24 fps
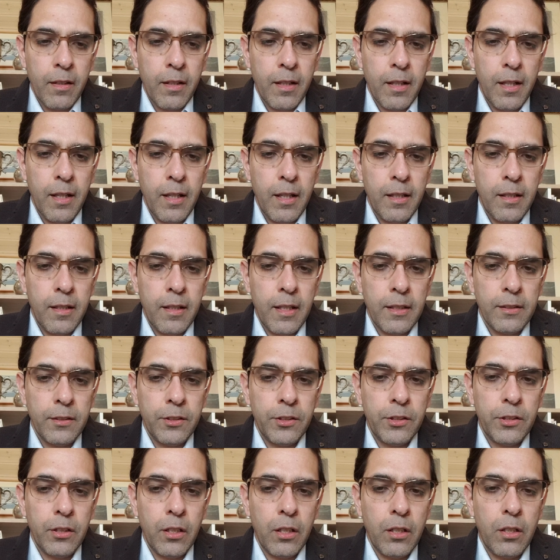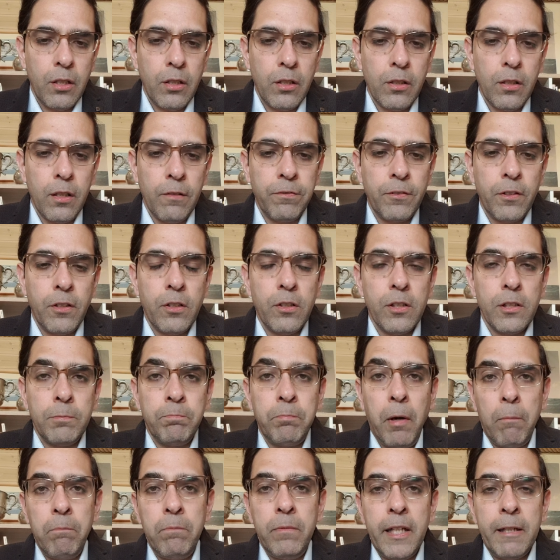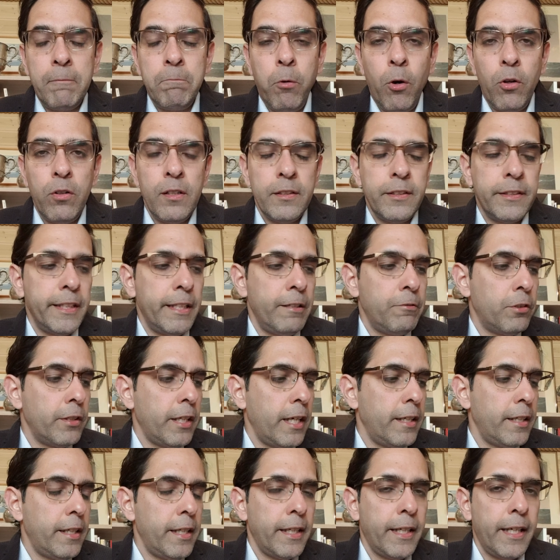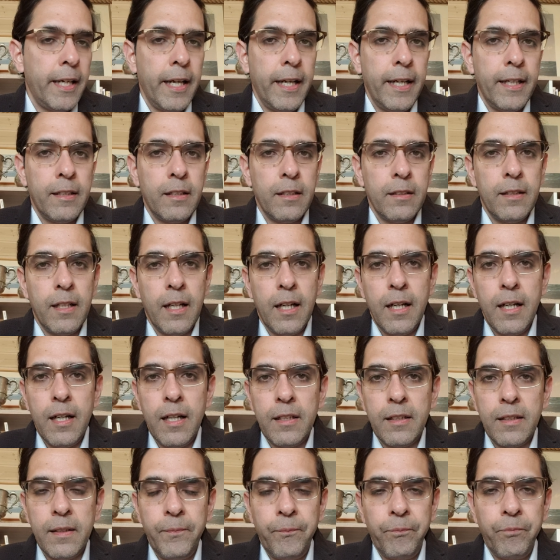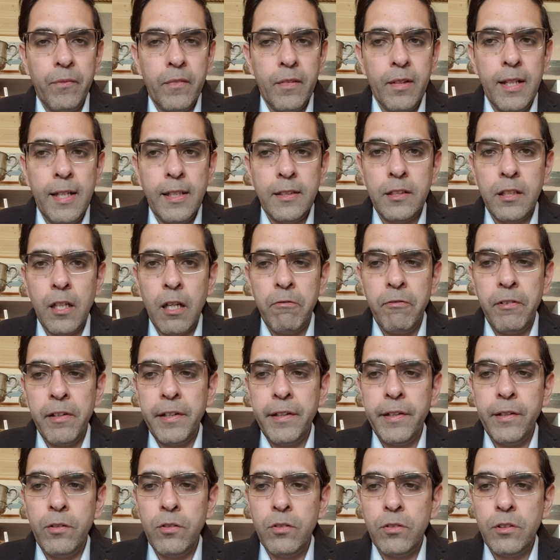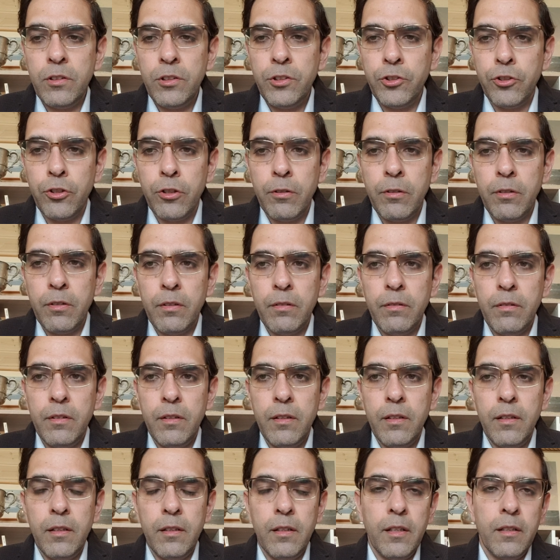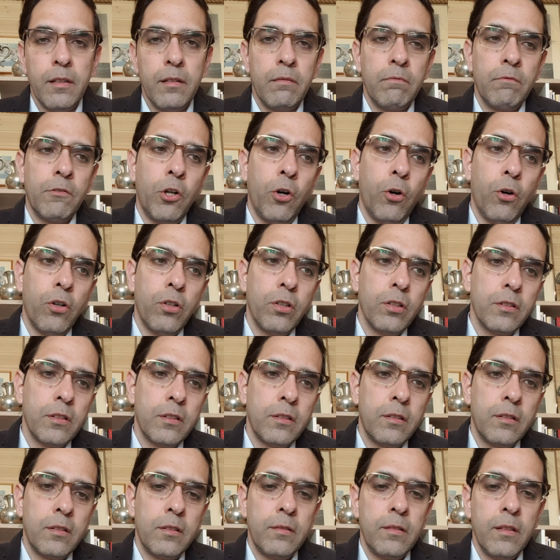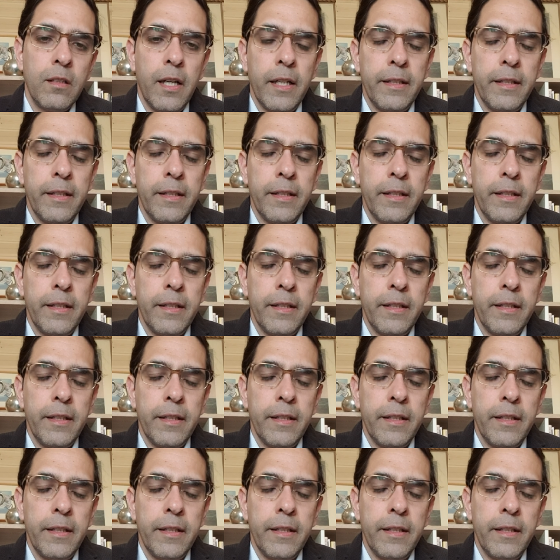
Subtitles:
And so of course public policy would indicate that these servitudes should cause